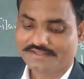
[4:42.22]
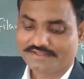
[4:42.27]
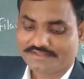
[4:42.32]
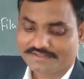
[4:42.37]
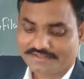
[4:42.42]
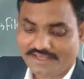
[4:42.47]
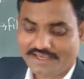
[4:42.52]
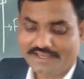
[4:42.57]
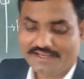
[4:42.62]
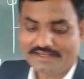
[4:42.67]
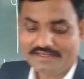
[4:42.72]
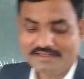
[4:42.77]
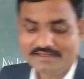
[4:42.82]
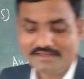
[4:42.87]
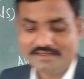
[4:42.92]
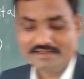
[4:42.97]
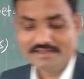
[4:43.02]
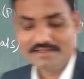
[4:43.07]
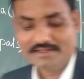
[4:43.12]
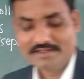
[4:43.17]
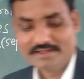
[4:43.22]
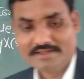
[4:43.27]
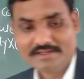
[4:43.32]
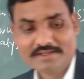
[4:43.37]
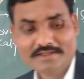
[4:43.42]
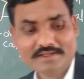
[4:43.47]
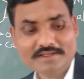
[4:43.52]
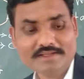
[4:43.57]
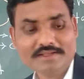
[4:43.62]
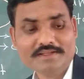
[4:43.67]
Then
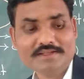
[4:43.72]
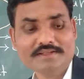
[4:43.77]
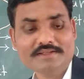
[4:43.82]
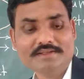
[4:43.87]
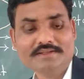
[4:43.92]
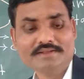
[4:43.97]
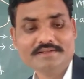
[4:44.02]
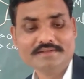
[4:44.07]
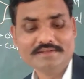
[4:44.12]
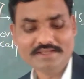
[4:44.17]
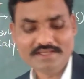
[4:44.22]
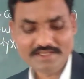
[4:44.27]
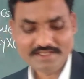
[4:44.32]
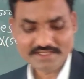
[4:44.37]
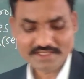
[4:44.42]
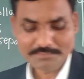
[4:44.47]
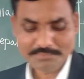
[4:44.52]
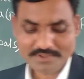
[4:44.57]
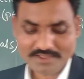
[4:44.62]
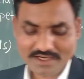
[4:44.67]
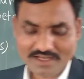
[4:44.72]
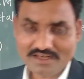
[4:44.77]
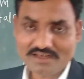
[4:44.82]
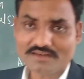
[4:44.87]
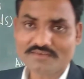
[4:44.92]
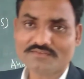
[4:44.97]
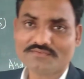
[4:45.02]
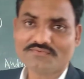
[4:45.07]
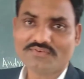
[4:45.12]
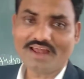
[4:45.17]
the typical
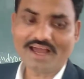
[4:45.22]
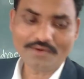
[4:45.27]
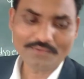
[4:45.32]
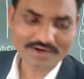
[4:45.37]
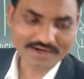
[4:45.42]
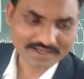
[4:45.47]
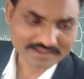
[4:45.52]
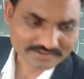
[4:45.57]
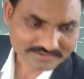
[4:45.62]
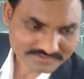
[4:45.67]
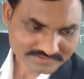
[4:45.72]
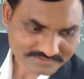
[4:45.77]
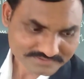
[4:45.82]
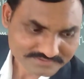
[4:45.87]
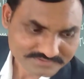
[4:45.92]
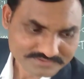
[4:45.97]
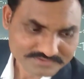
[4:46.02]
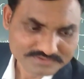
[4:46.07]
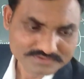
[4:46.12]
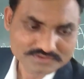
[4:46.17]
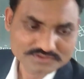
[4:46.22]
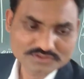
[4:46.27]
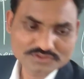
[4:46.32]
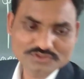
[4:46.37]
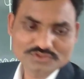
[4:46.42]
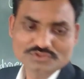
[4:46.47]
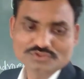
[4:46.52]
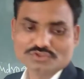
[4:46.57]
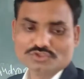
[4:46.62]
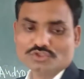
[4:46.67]
flower
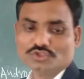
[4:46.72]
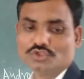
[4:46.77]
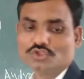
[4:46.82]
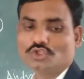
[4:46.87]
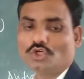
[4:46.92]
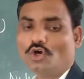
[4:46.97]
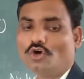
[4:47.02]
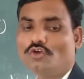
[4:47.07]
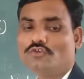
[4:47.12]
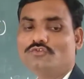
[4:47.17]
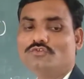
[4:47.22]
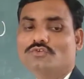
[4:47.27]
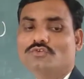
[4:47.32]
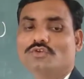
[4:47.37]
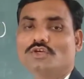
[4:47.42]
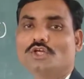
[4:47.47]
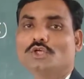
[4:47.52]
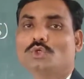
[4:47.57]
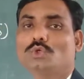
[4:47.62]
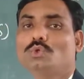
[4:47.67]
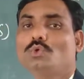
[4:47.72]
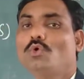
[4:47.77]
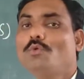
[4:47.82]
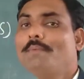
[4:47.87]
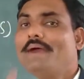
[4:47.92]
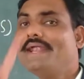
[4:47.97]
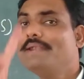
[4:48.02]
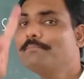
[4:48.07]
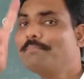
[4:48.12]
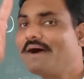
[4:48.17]
shows two
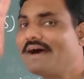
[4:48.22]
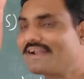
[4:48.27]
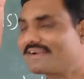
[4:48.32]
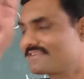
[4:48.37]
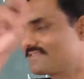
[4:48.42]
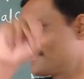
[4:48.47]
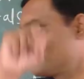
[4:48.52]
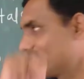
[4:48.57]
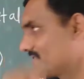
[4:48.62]
main parts.